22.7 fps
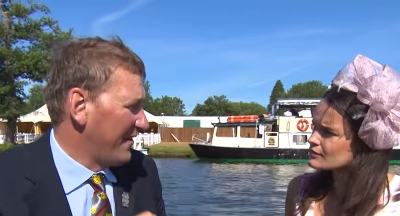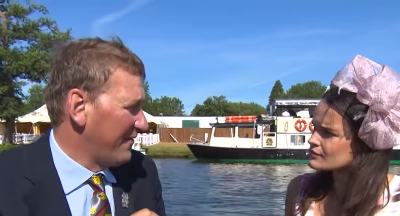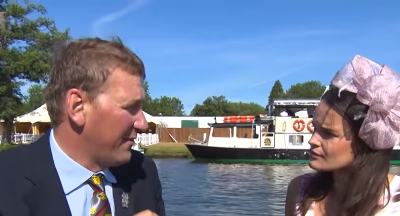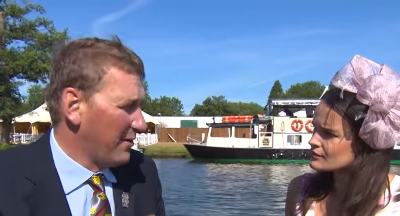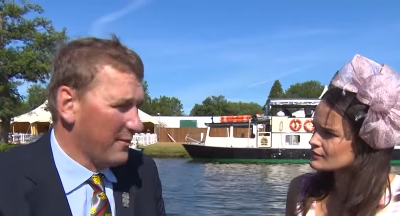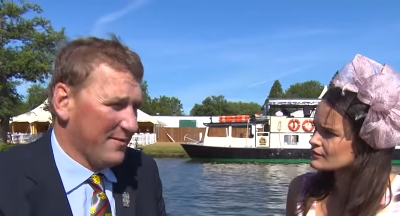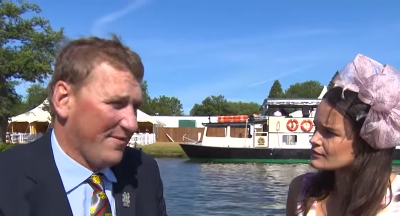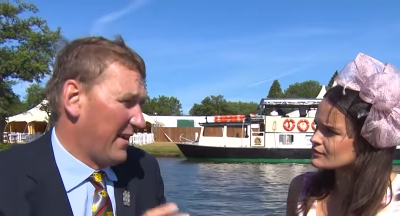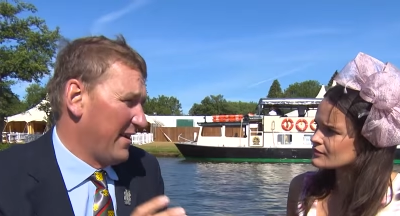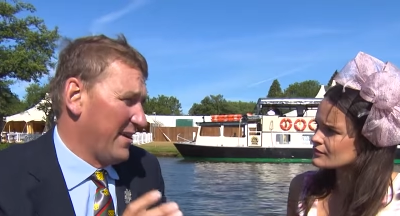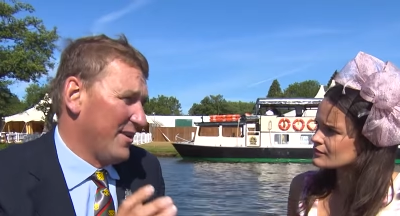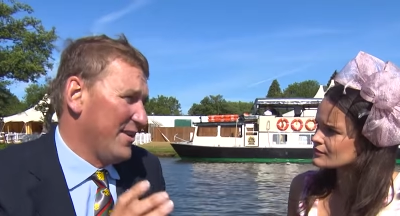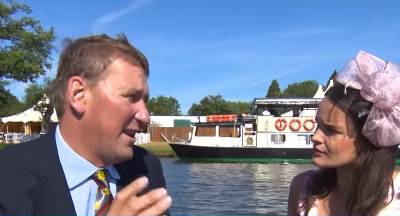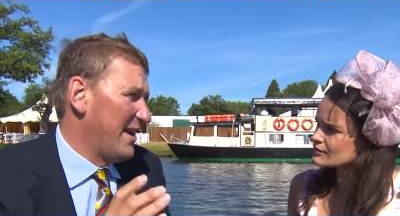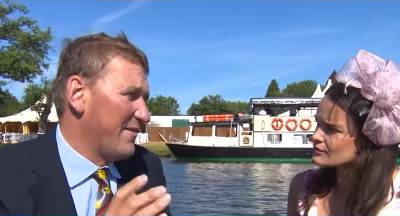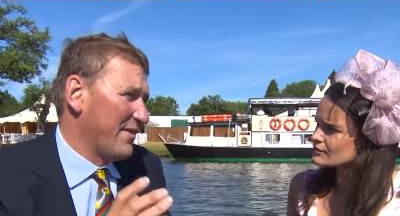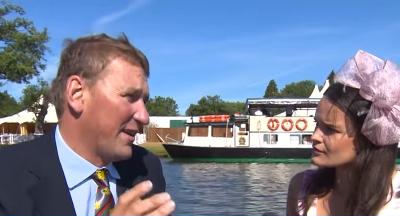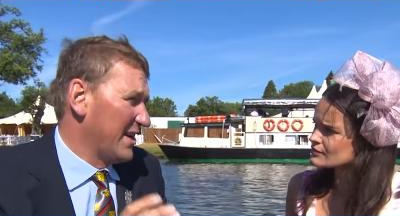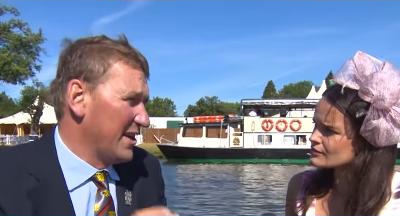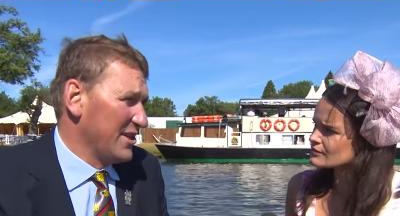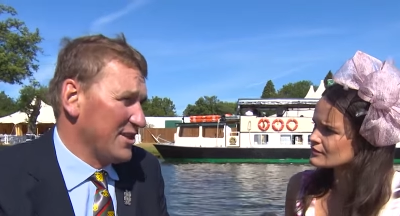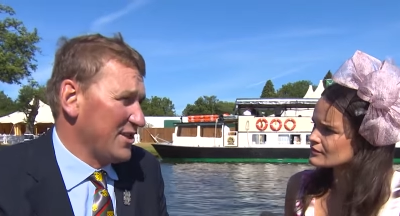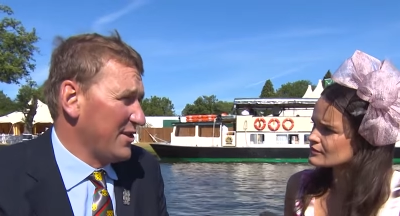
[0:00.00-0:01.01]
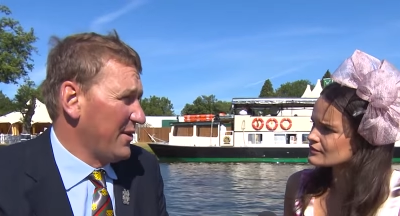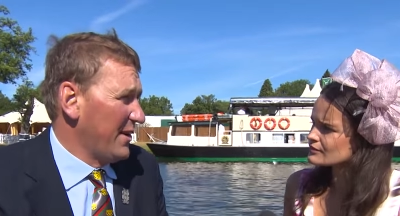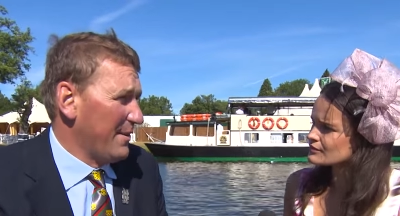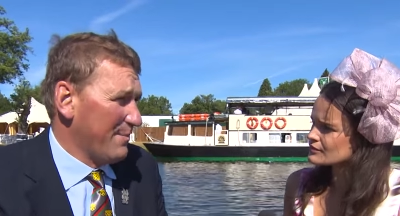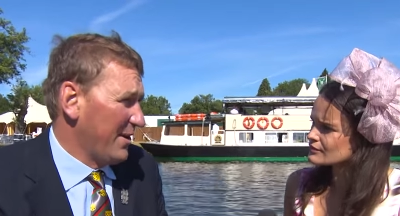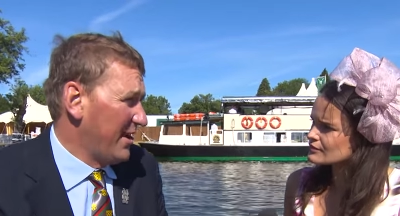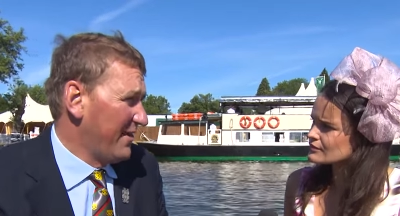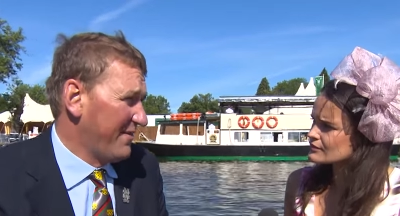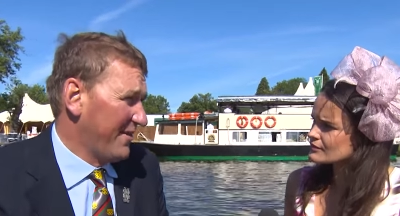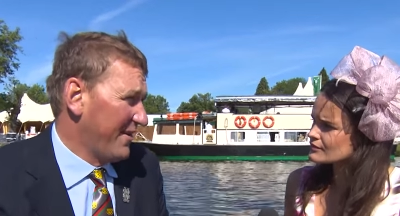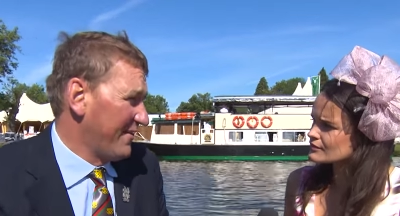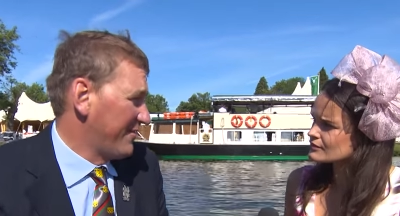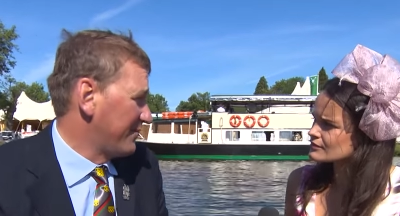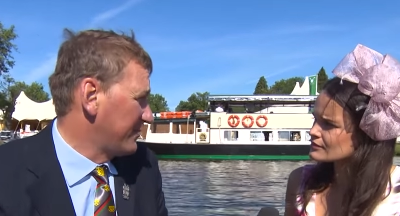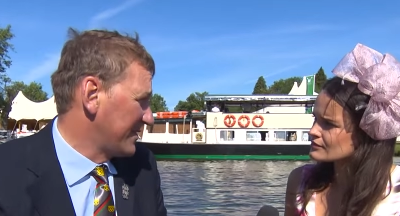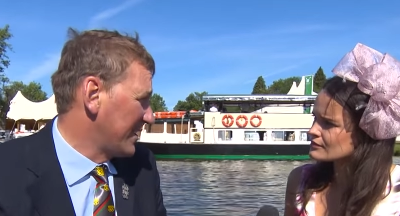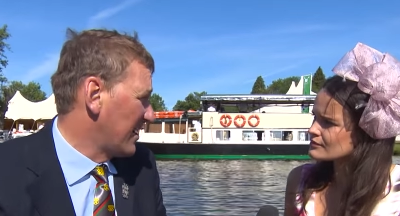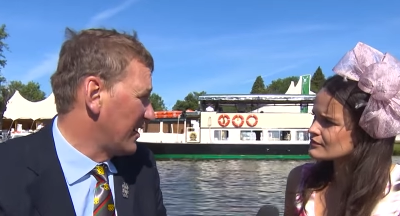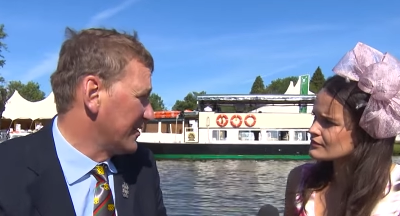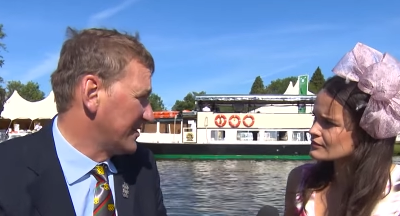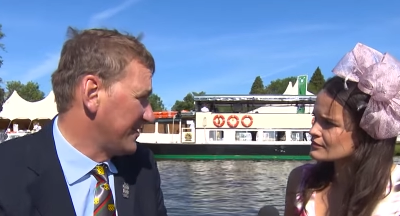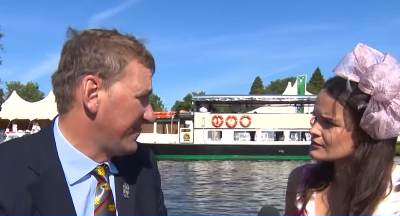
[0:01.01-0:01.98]
Speaker 1: In fact, you're never going to do it perfect from
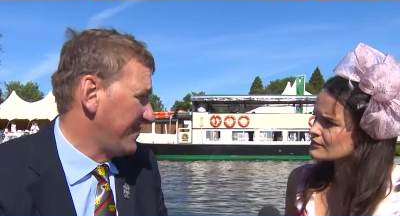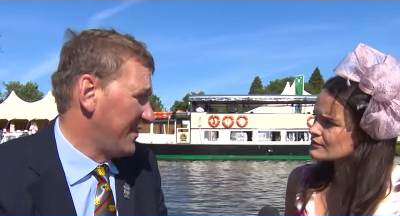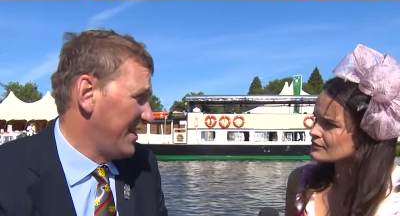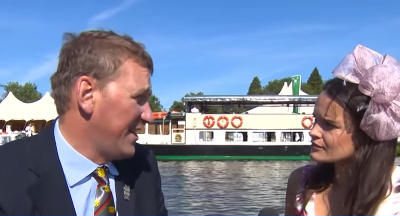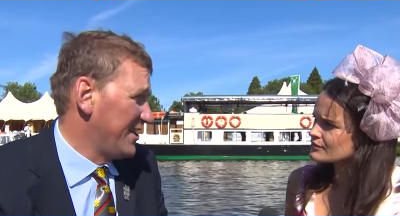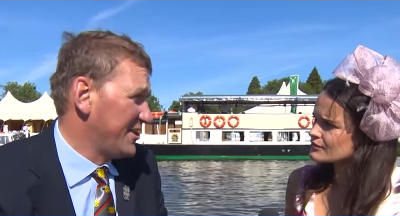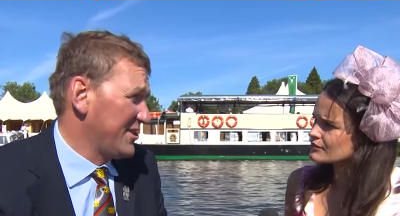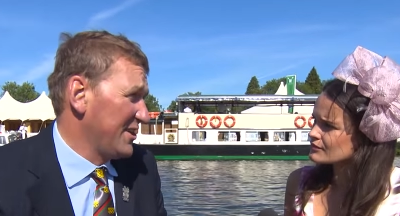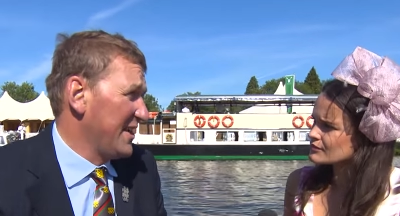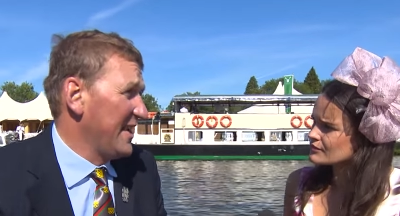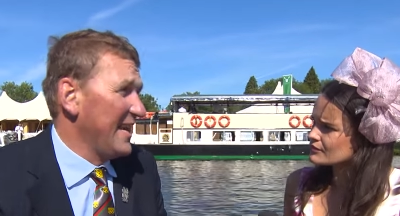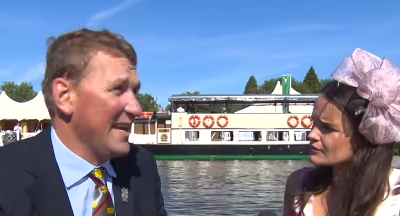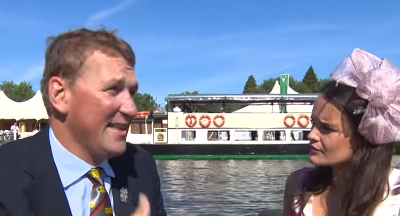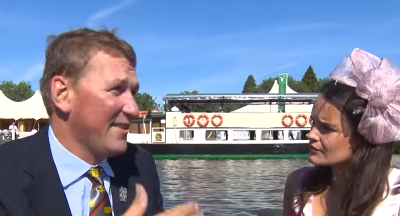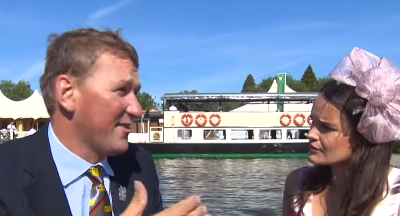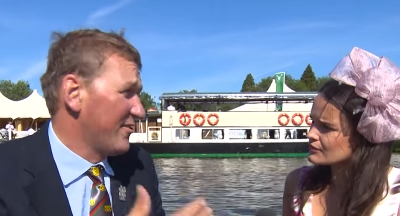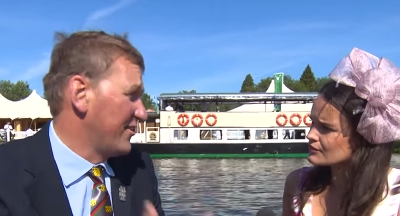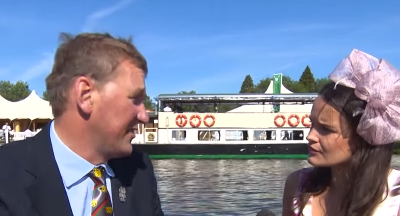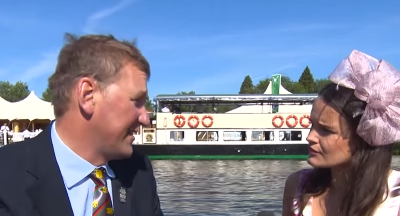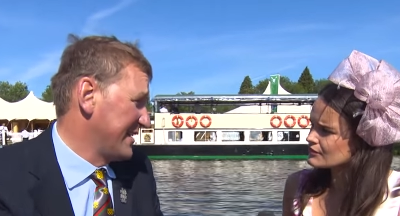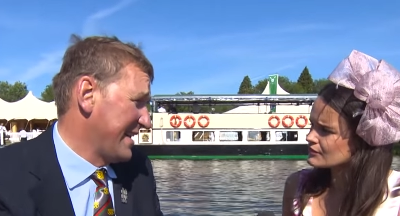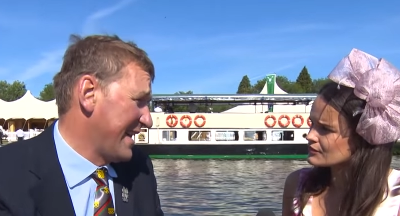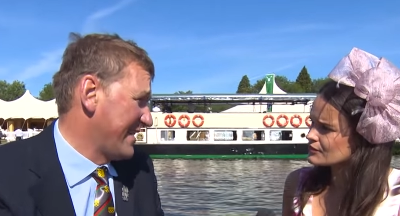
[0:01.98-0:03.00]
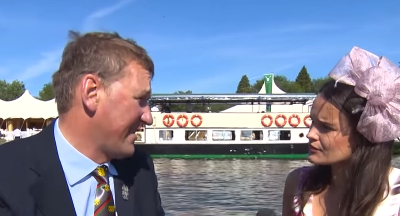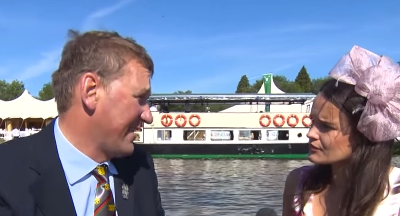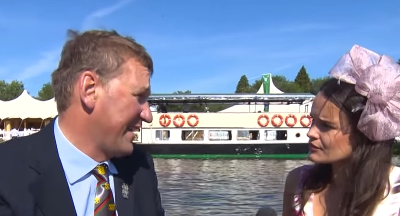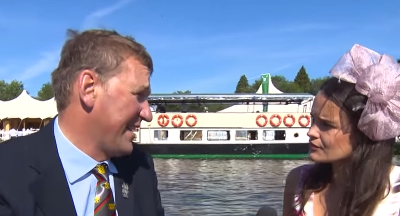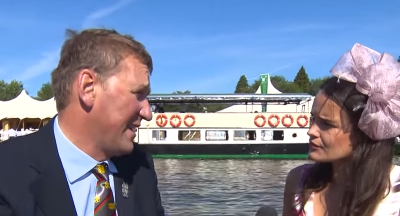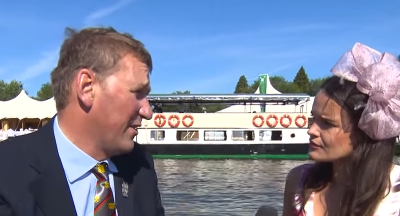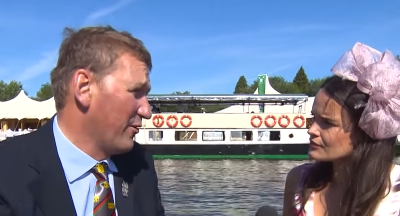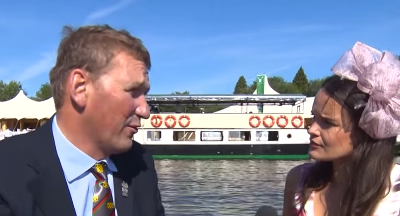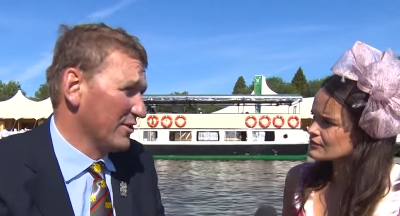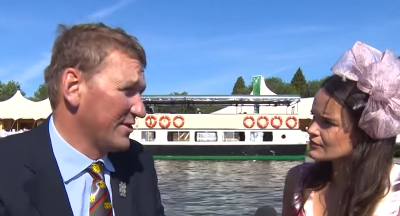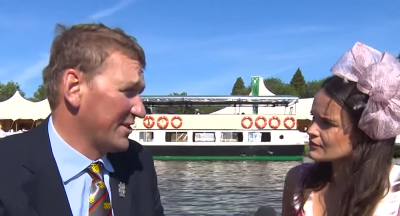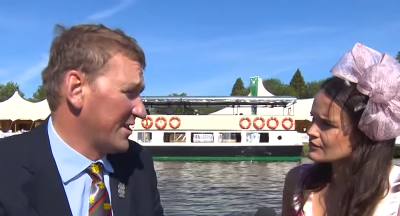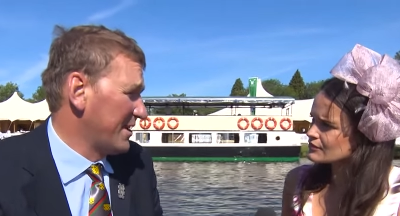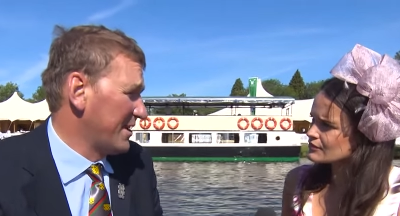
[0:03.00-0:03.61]
start to finish, either as an athlete or as